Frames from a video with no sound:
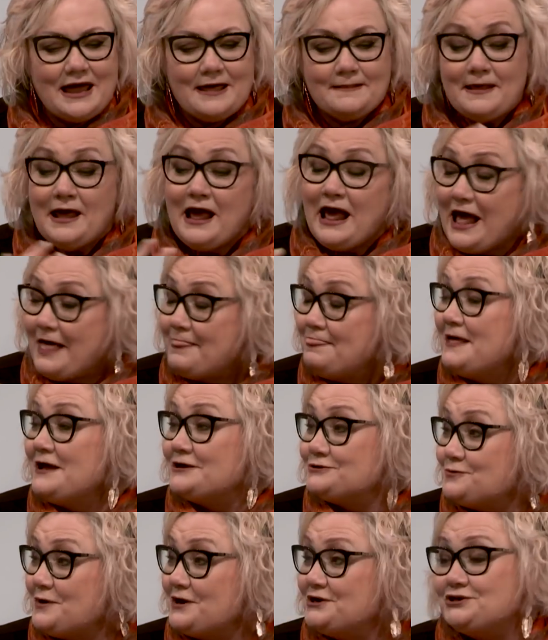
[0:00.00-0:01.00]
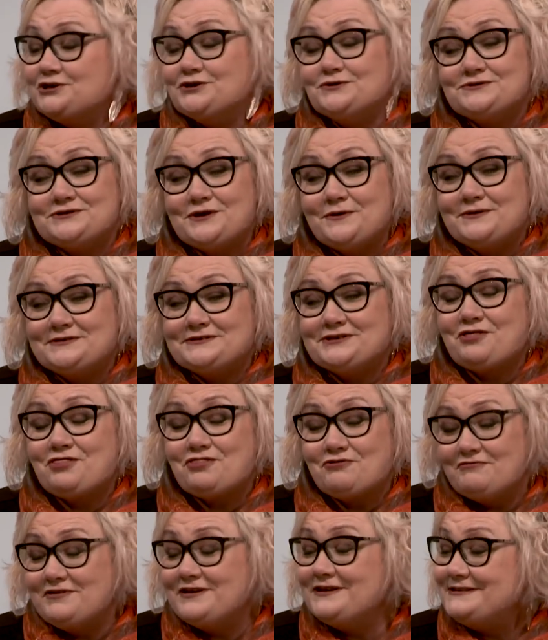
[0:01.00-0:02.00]
And that's what I do. So yeah, it's a
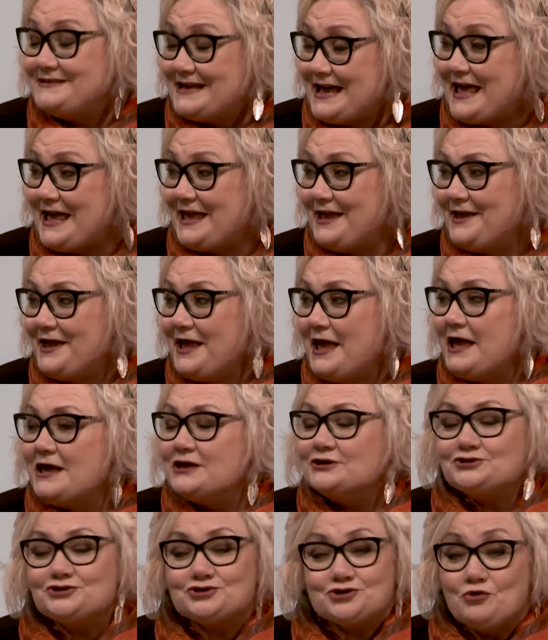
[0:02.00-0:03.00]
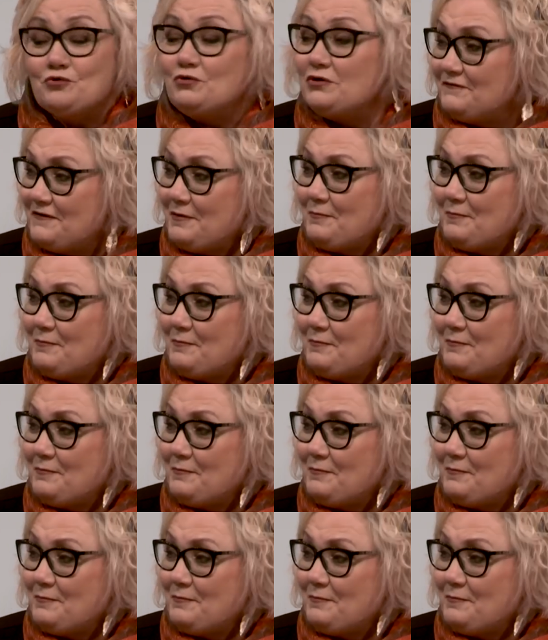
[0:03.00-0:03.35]
three-day school of